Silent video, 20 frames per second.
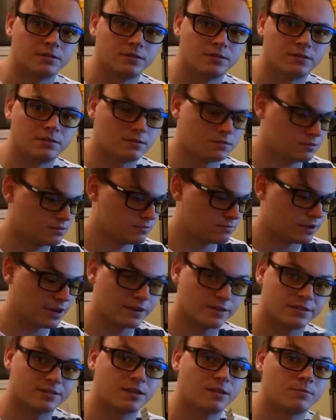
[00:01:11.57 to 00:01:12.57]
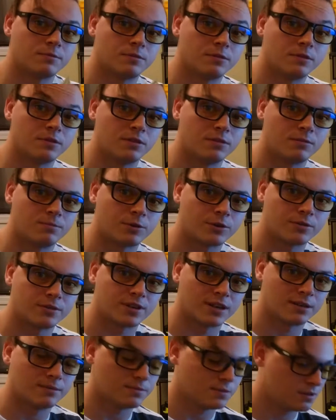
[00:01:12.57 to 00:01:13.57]
to wire this up, do a little
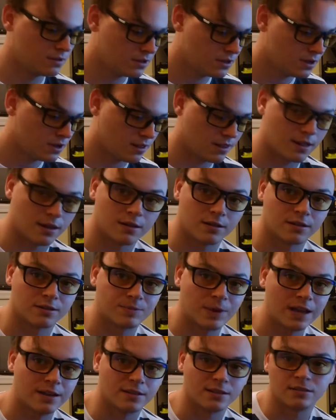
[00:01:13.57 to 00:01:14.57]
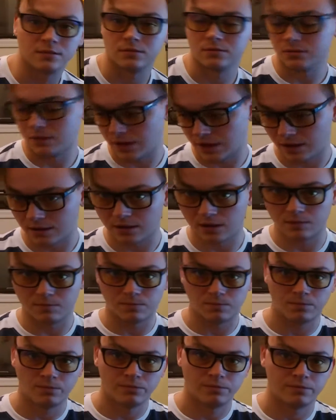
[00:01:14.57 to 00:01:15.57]
prototype, then I can expand it and then
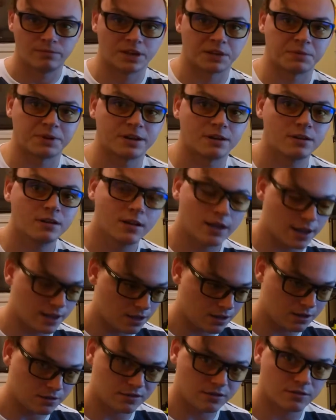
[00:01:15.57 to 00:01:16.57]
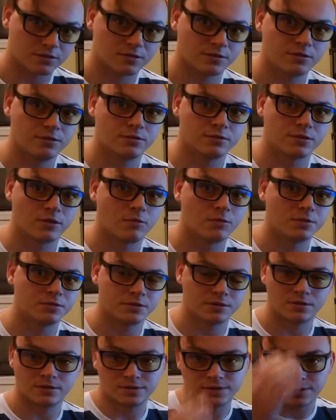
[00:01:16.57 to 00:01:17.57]
make it bigger, and you also use a whole bunch
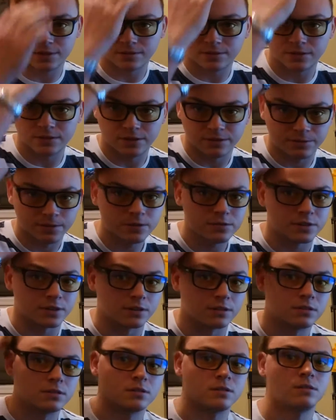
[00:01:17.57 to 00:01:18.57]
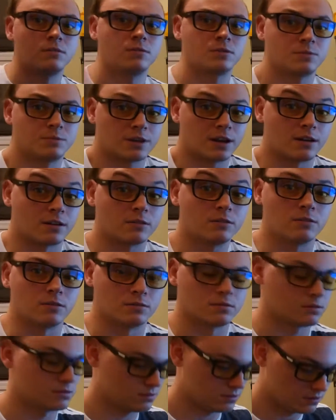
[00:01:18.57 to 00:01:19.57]
of stuff to diffuse it, which would be kind of cool.
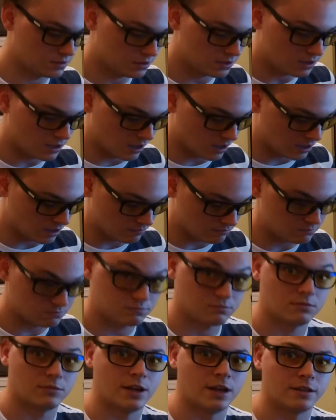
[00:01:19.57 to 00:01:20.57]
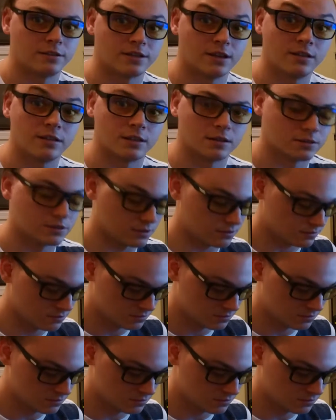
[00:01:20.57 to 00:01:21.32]
At least I think so.